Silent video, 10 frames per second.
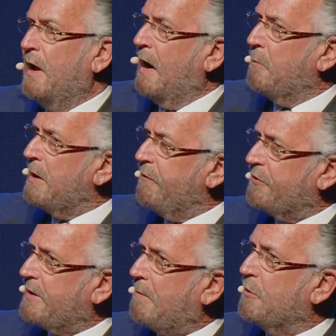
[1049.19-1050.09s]
And we've
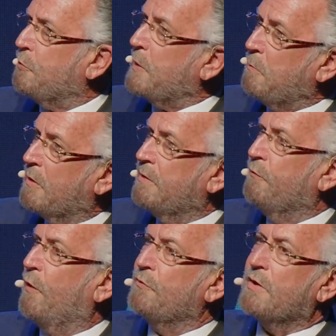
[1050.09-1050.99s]
established, we were
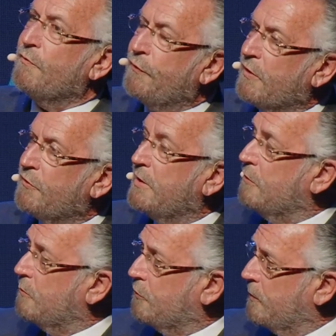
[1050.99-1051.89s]
involved in the first
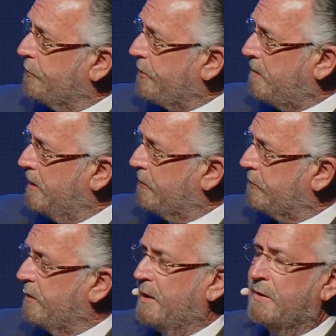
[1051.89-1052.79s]
Hindu-Jewish
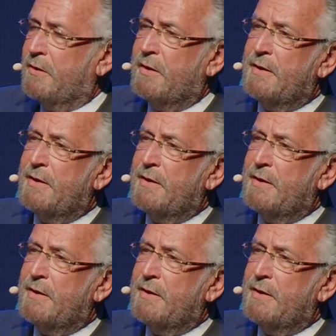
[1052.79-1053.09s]
summits in